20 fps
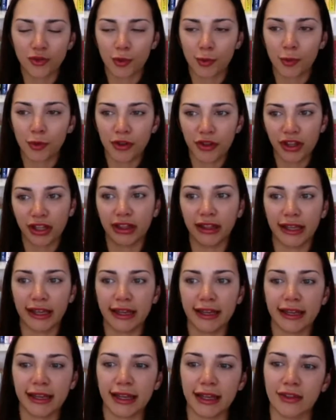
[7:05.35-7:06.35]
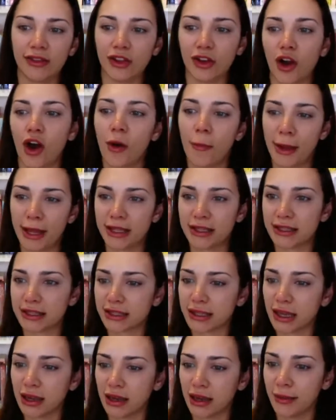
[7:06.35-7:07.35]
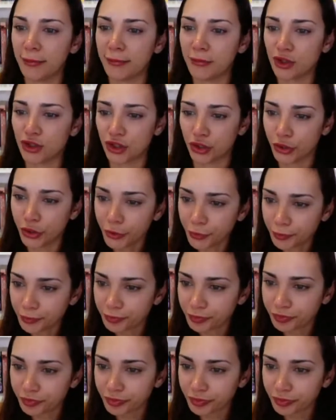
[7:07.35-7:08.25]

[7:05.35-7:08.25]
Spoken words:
We'll put the link in the comments soon.